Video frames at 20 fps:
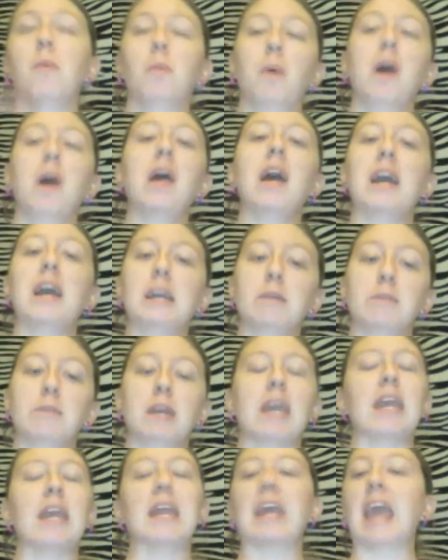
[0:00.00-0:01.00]
But what
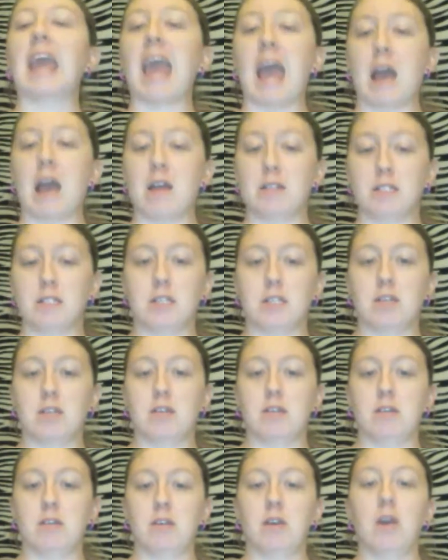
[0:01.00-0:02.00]
I'm getting
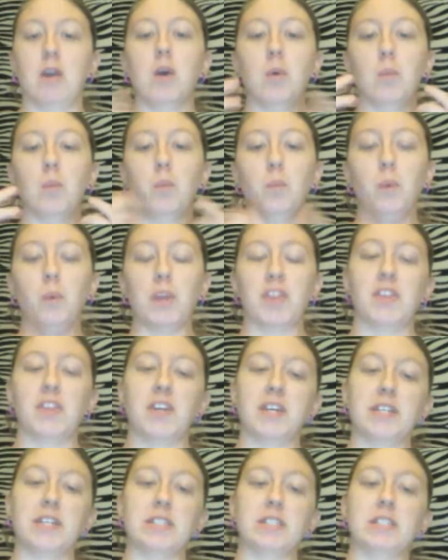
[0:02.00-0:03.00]
at
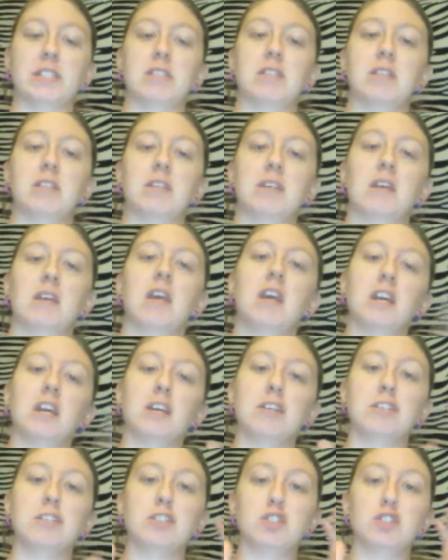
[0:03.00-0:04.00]
with this
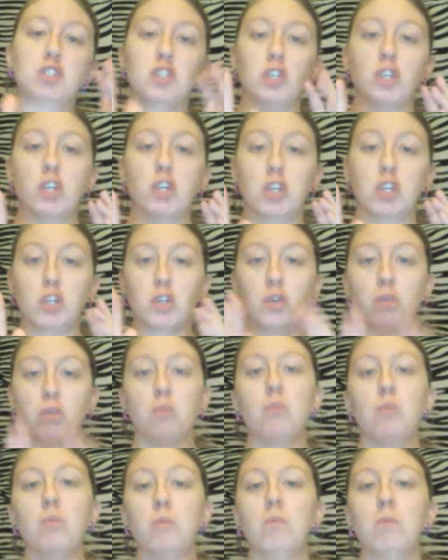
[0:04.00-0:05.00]
is
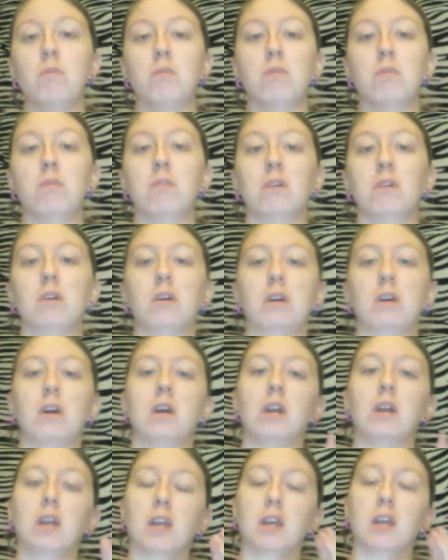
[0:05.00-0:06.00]
you
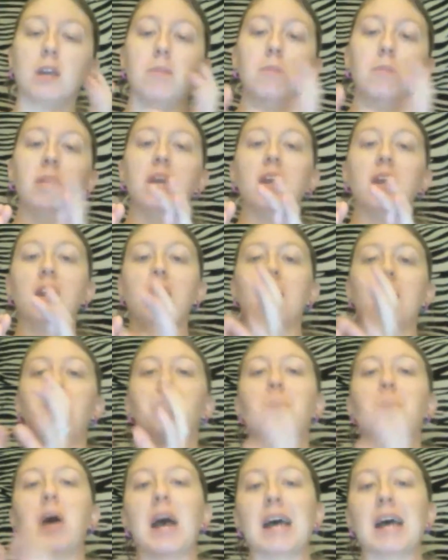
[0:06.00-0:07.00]
can be
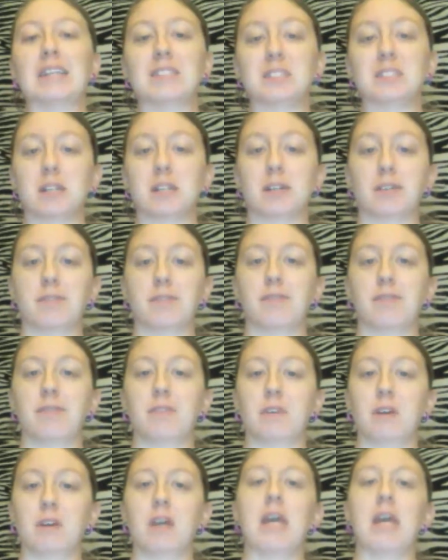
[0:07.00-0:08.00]
a
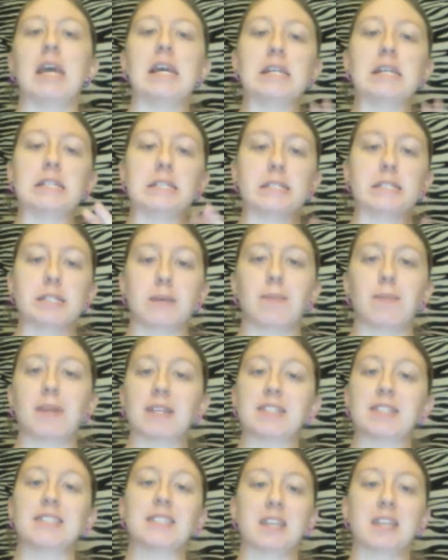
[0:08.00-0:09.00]
positive in
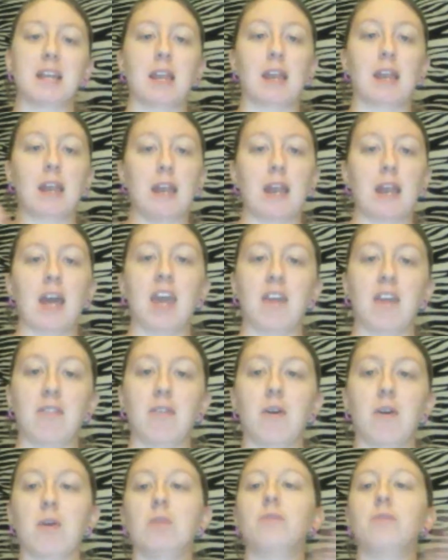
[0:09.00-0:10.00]
somebody's
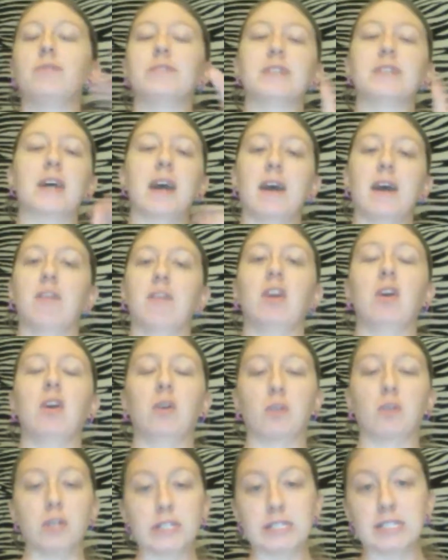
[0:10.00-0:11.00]
life who's not
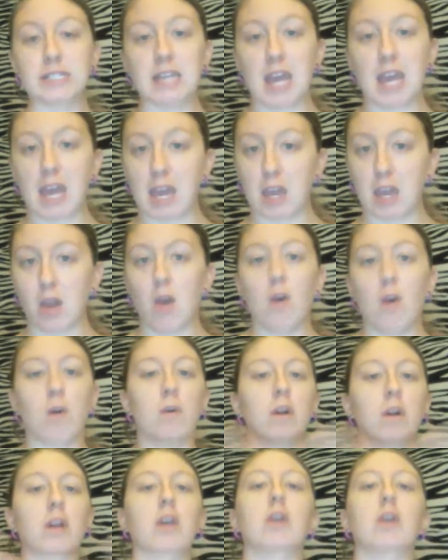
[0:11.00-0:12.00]
having a good day
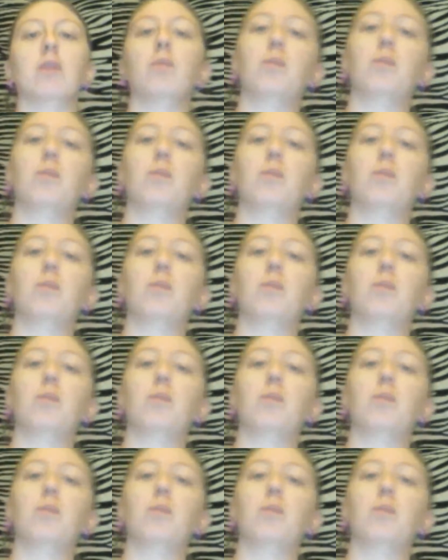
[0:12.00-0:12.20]
or a